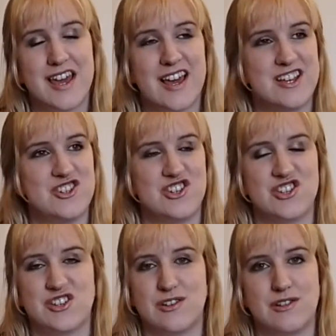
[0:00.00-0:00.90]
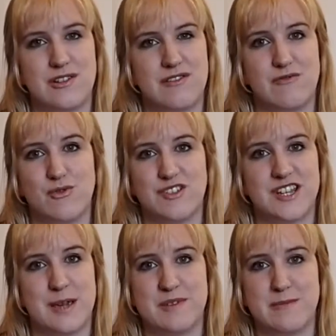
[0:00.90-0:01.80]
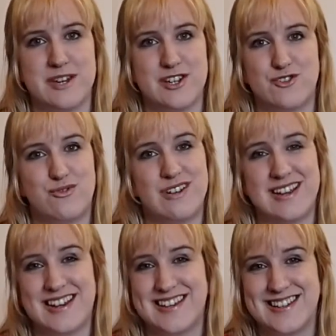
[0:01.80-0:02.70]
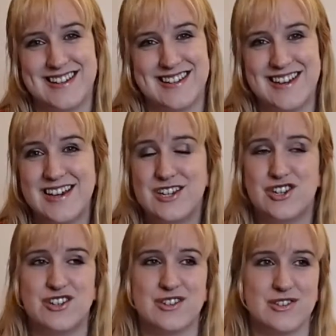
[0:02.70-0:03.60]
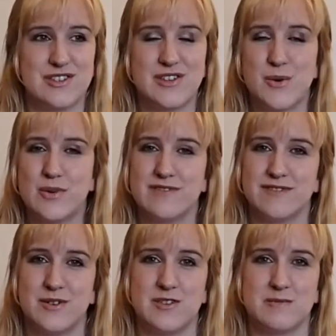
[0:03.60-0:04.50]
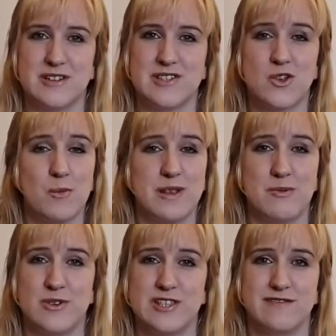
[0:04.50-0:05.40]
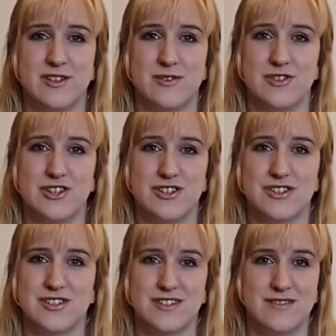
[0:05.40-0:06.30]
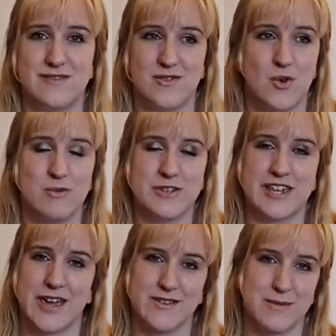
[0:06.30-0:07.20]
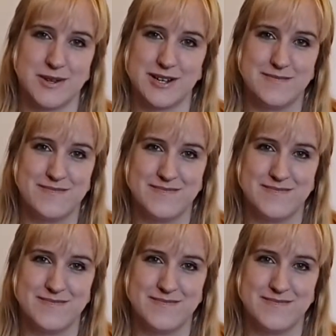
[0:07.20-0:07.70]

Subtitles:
and she just nearly threw the tape in the bin. She really did. She just got so confused by so many points of view, she just almost gave up on it.